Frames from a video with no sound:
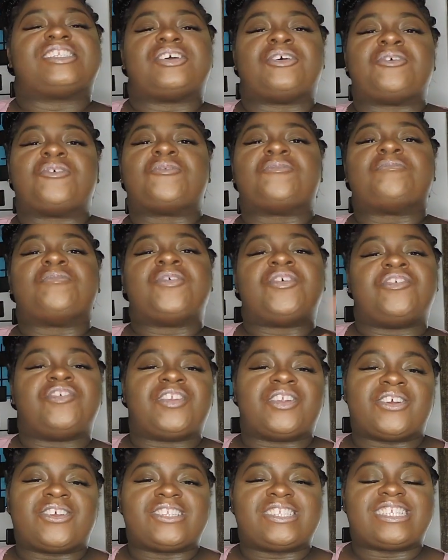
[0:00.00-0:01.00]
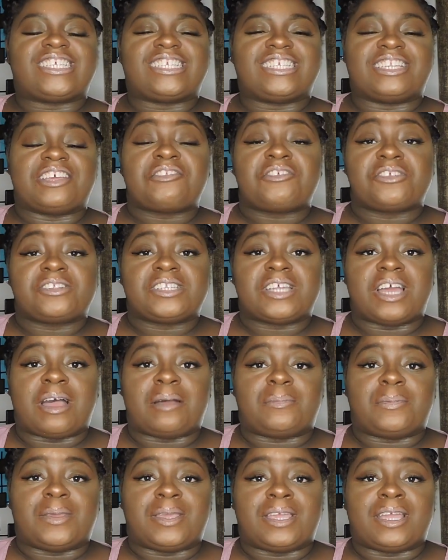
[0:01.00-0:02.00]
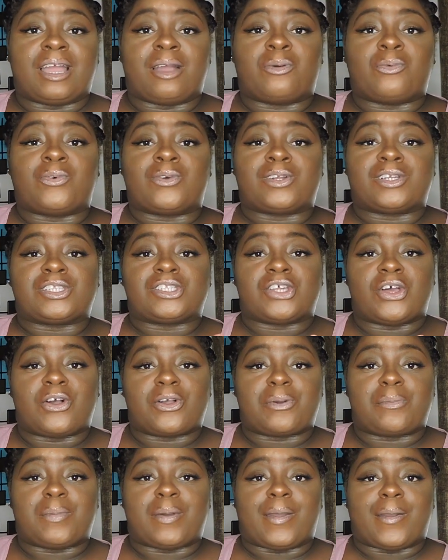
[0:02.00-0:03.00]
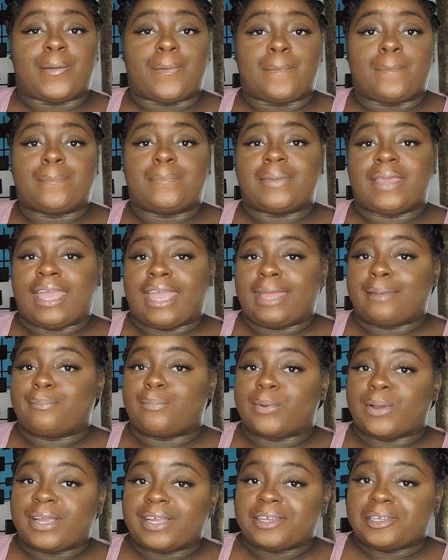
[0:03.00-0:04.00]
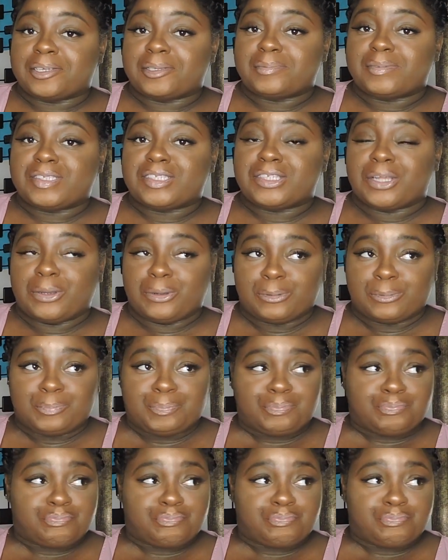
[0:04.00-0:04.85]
so moving on to another topic, I want to talk about bad breakups. So